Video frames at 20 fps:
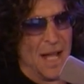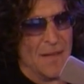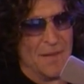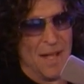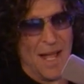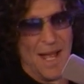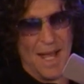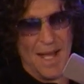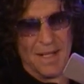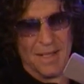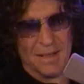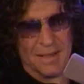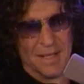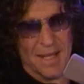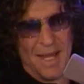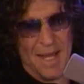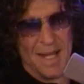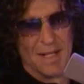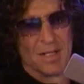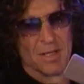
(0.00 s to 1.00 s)
I've had
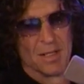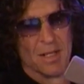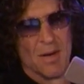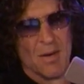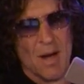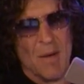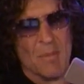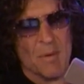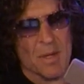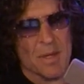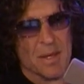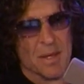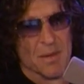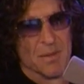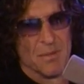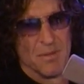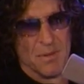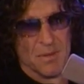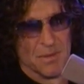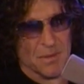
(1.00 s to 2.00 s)
it. Angelo, I'm with
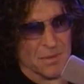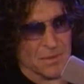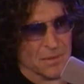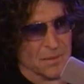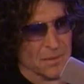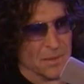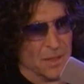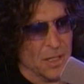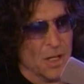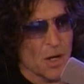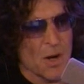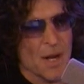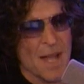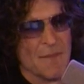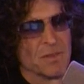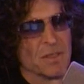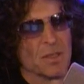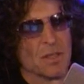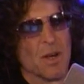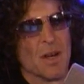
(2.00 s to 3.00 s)
you. You don't
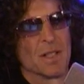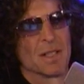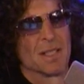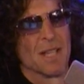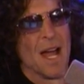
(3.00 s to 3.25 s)
have to talk.